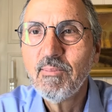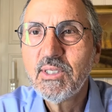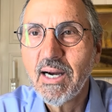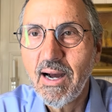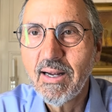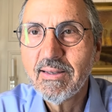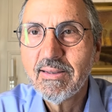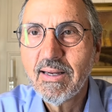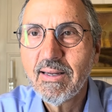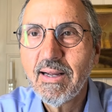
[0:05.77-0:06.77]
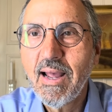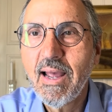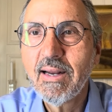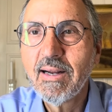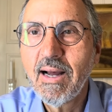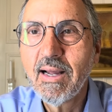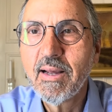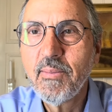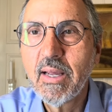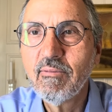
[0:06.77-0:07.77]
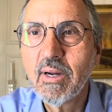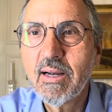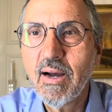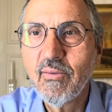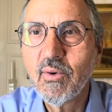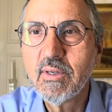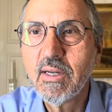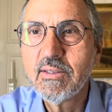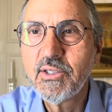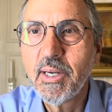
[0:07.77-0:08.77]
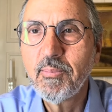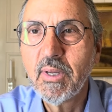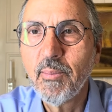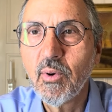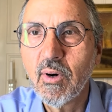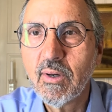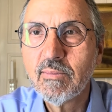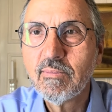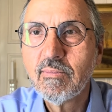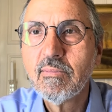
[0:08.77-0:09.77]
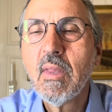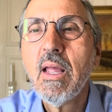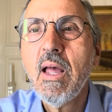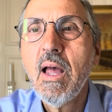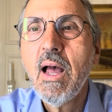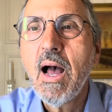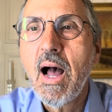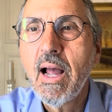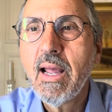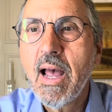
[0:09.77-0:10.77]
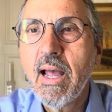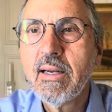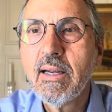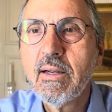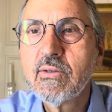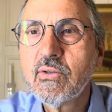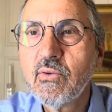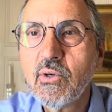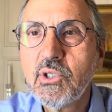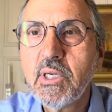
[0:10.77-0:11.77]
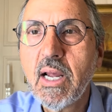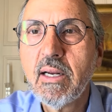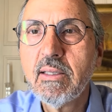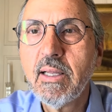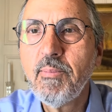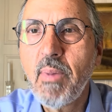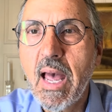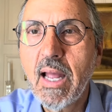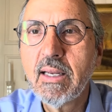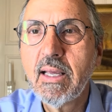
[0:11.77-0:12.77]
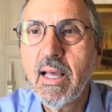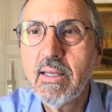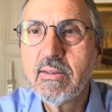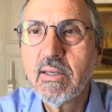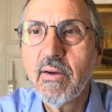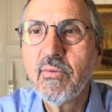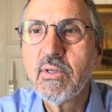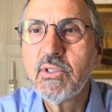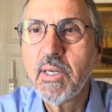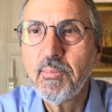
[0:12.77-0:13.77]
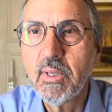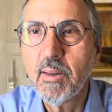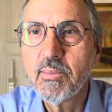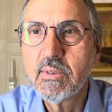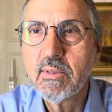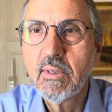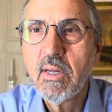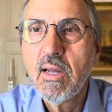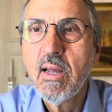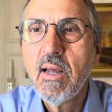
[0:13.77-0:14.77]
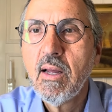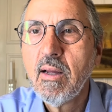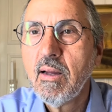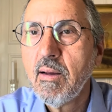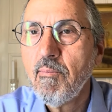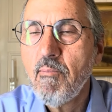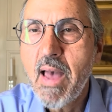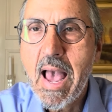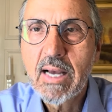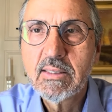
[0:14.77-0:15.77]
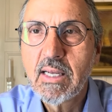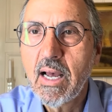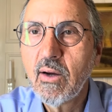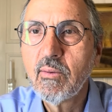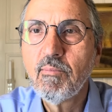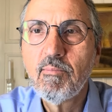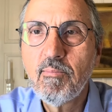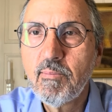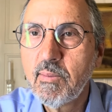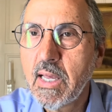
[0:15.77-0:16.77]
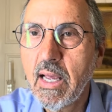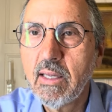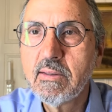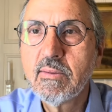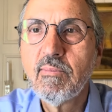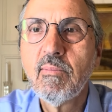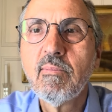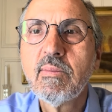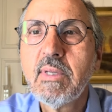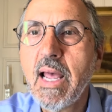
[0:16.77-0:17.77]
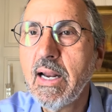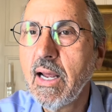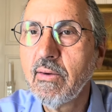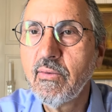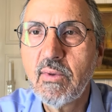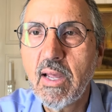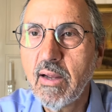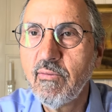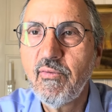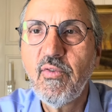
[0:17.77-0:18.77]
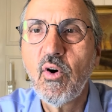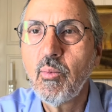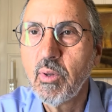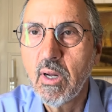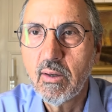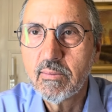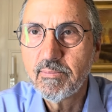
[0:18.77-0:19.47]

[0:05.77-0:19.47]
John, and I am a recovered chip yipper. I had an excruciatingly bad case of the chip yips. Max out case, 10 out of 10, full blown.